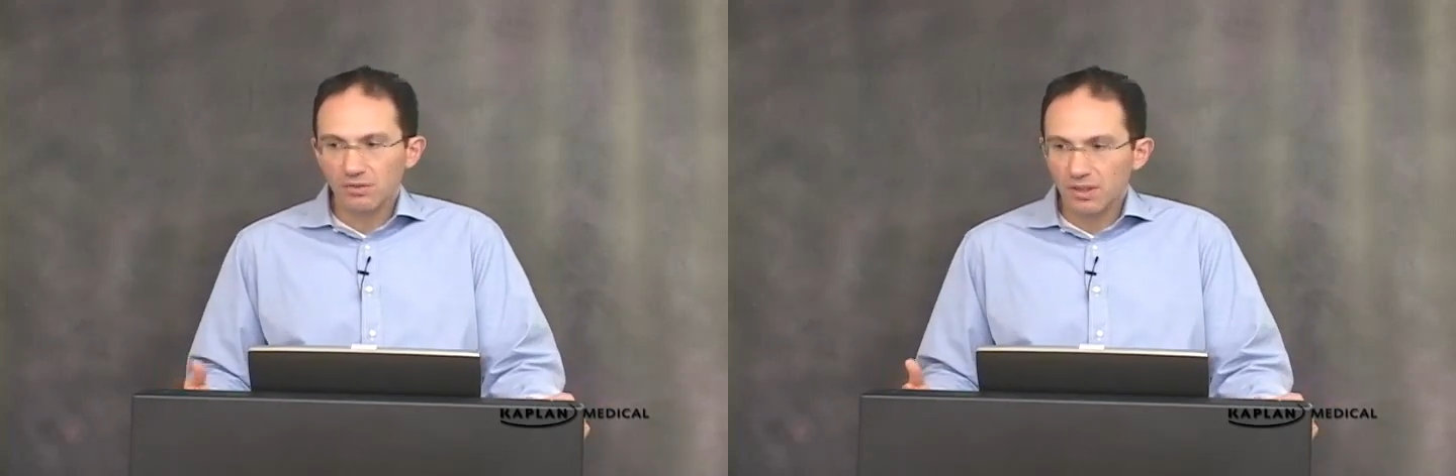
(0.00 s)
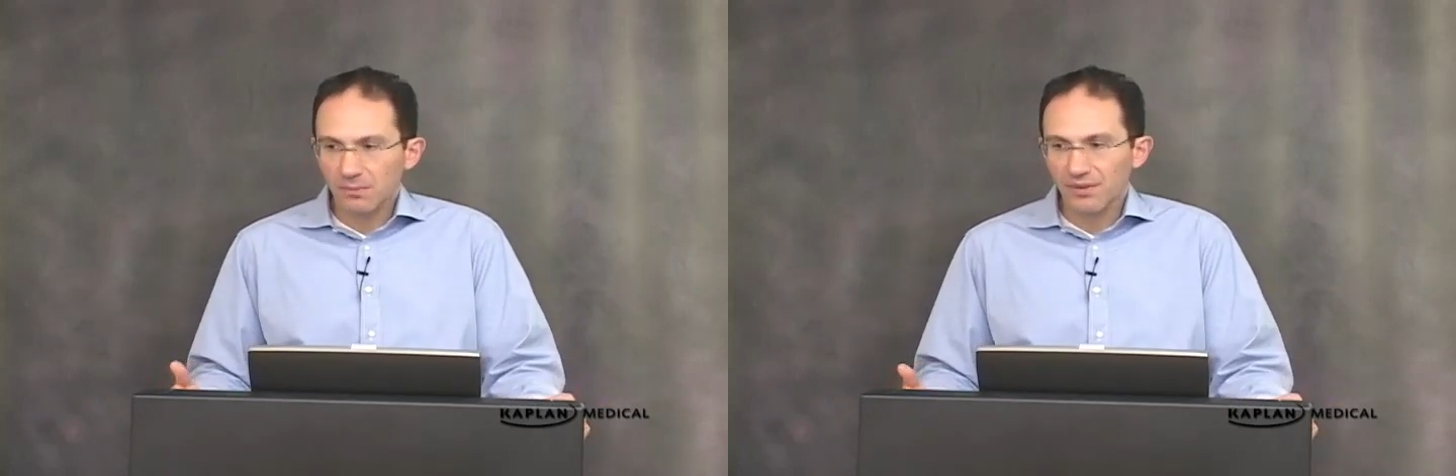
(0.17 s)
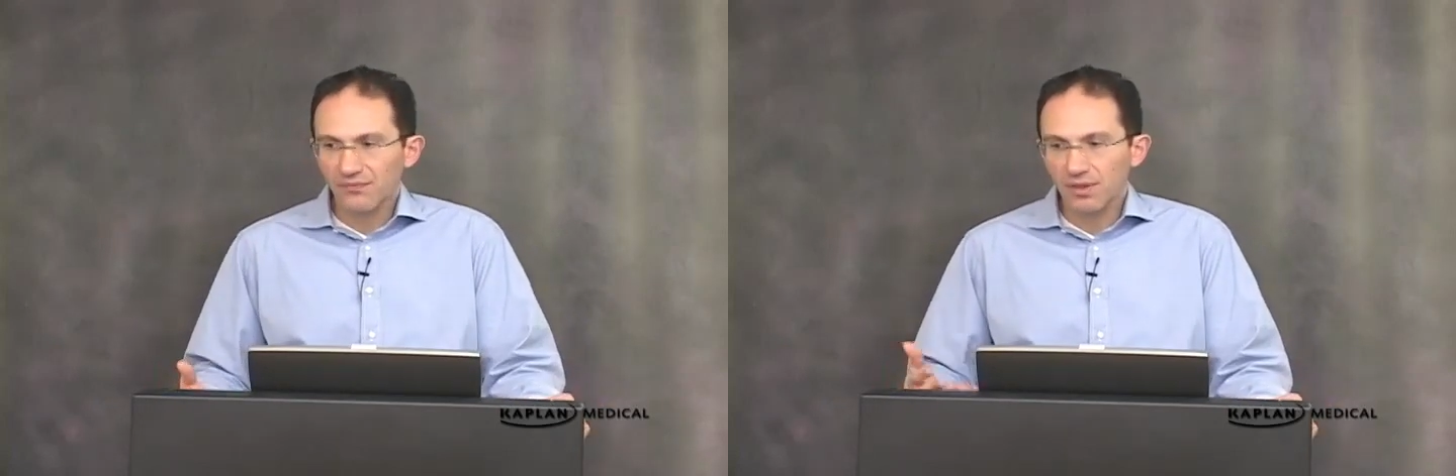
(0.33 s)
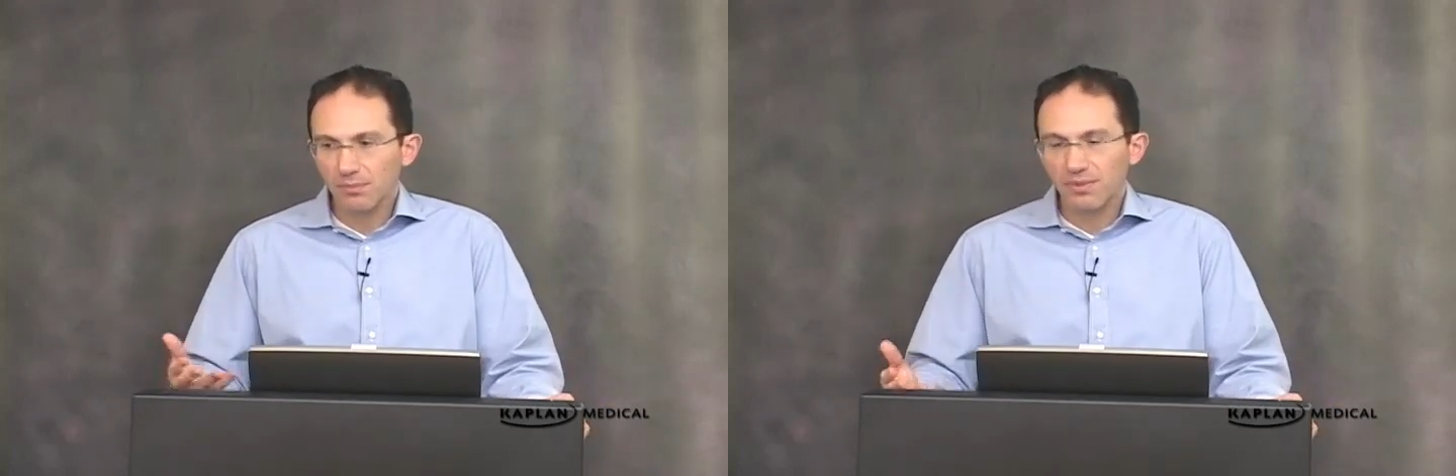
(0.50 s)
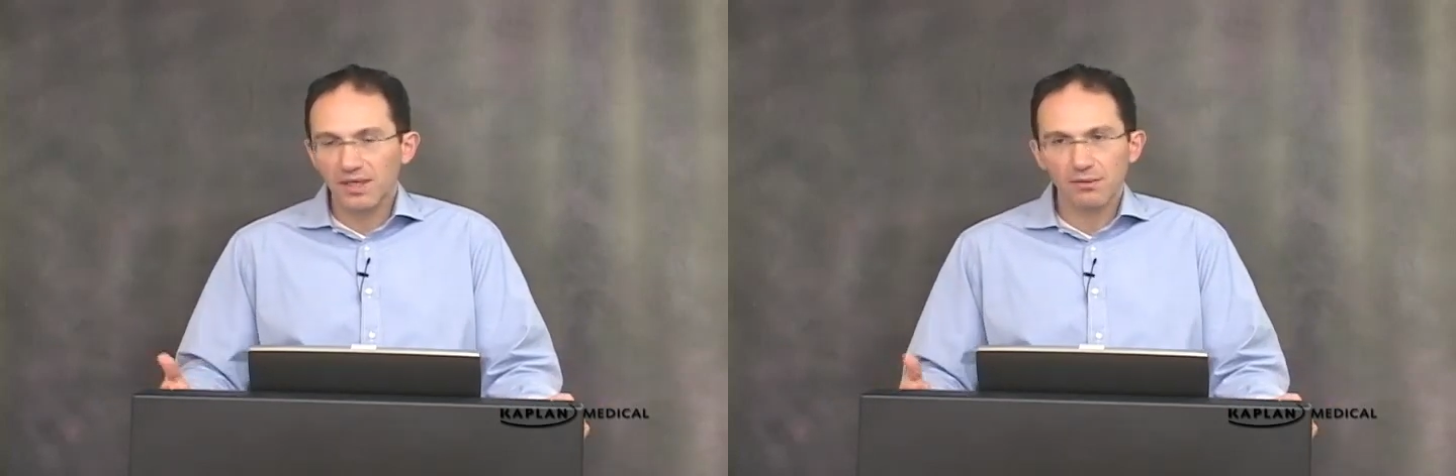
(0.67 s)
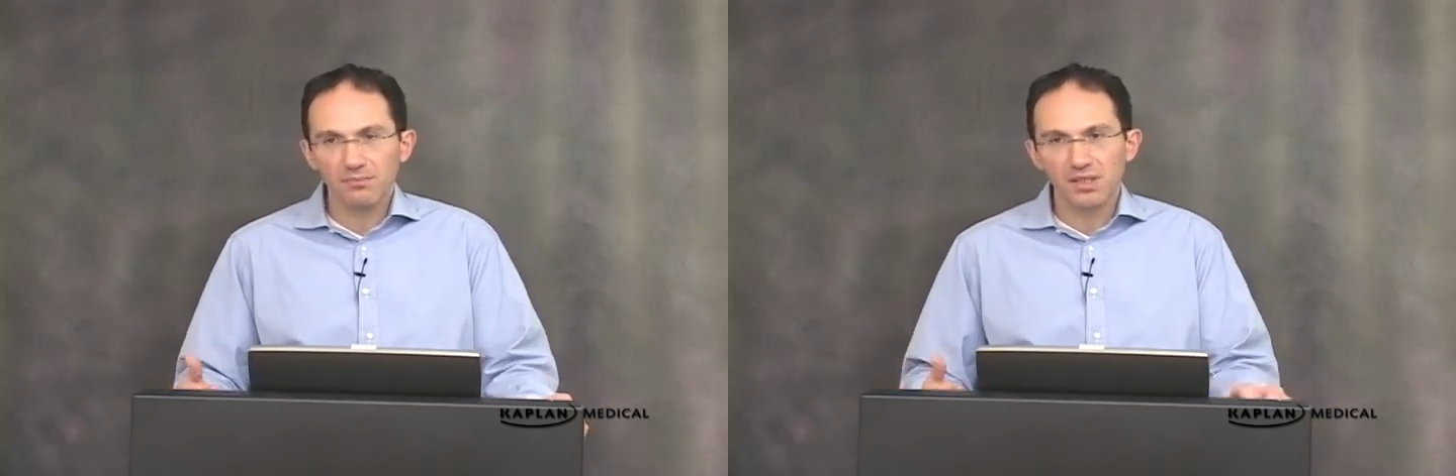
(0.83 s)
they may feel
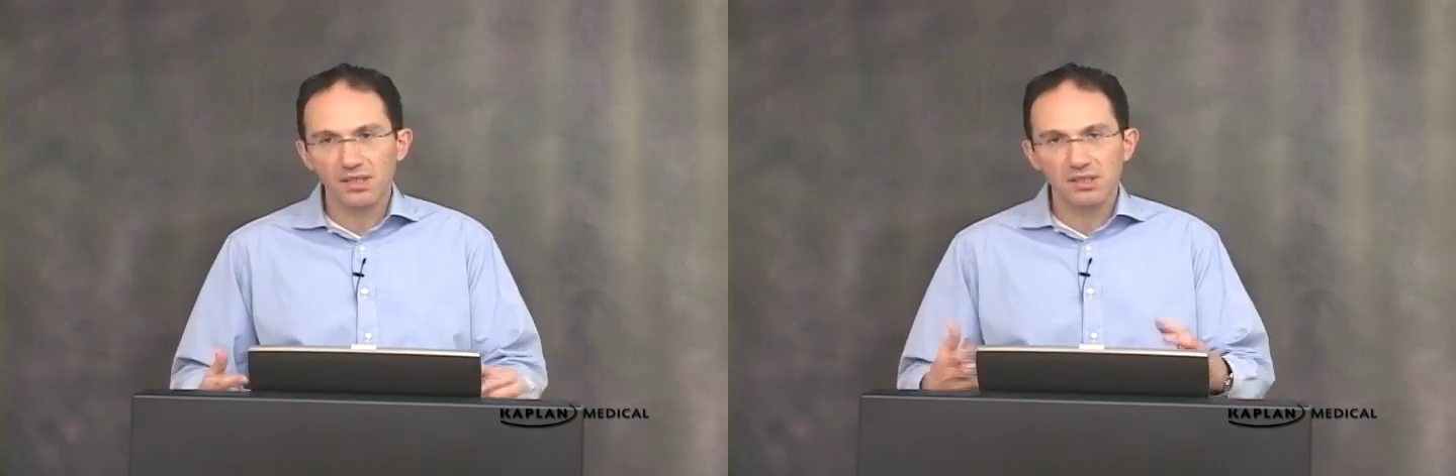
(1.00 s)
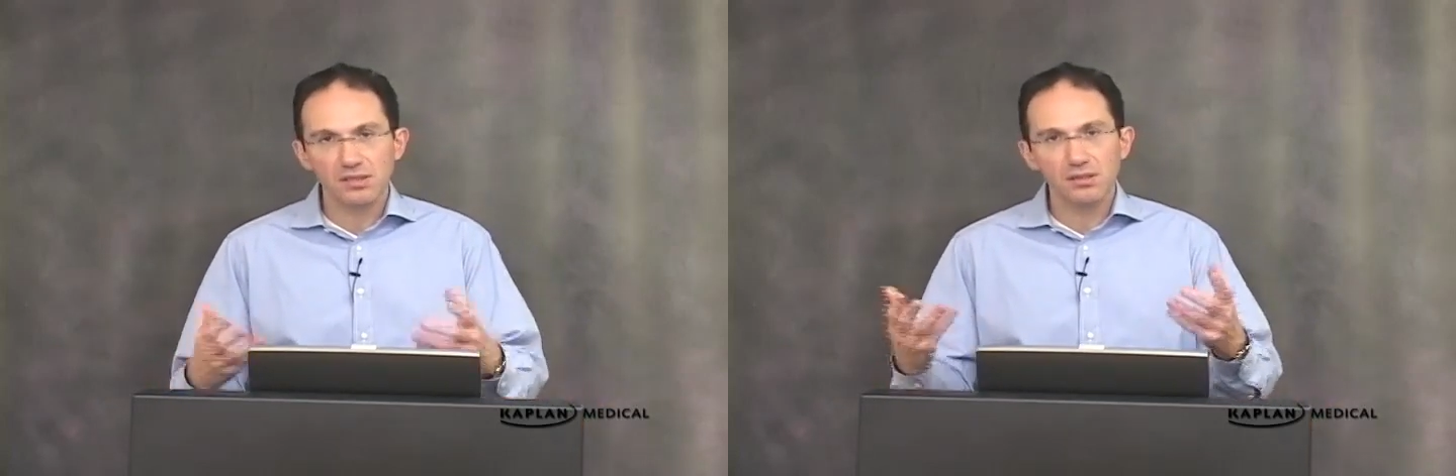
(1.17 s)
better because,